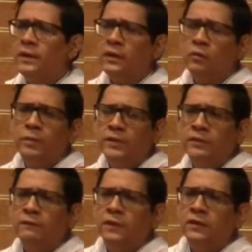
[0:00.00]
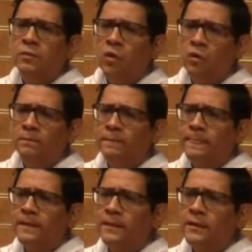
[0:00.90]
big, it could be something small.
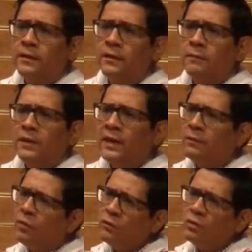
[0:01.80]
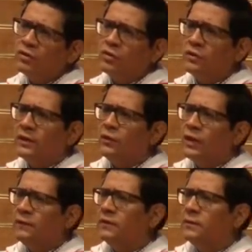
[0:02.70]
But I'm almost sure that
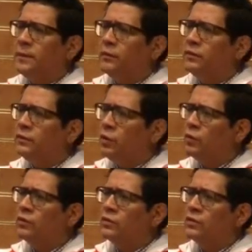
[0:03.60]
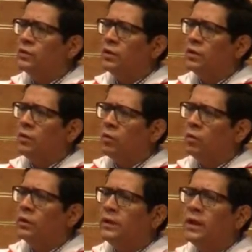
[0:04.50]
you have experienced those
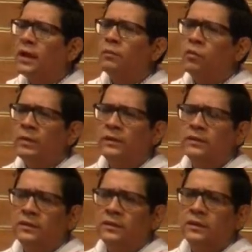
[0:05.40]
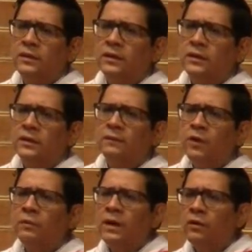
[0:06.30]
holy God moments
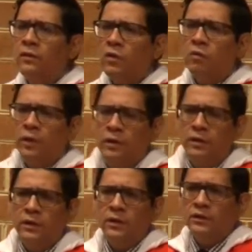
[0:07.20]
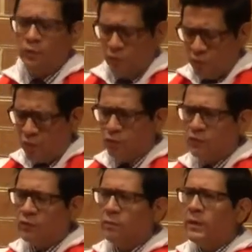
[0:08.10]
that come out of nowhere to,
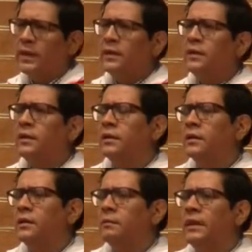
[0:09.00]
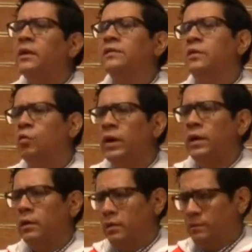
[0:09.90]
to make, make us
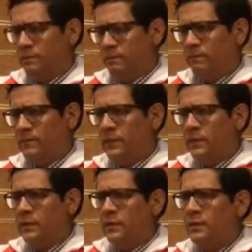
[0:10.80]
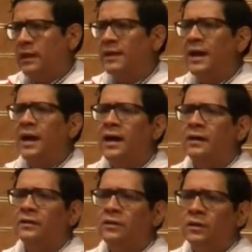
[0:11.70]
aware that
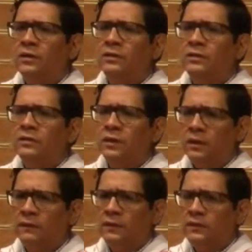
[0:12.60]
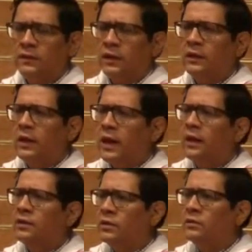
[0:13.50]
God does love us and
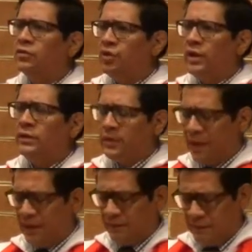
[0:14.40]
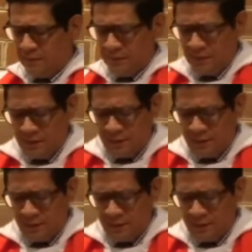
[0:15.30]
God does change lives.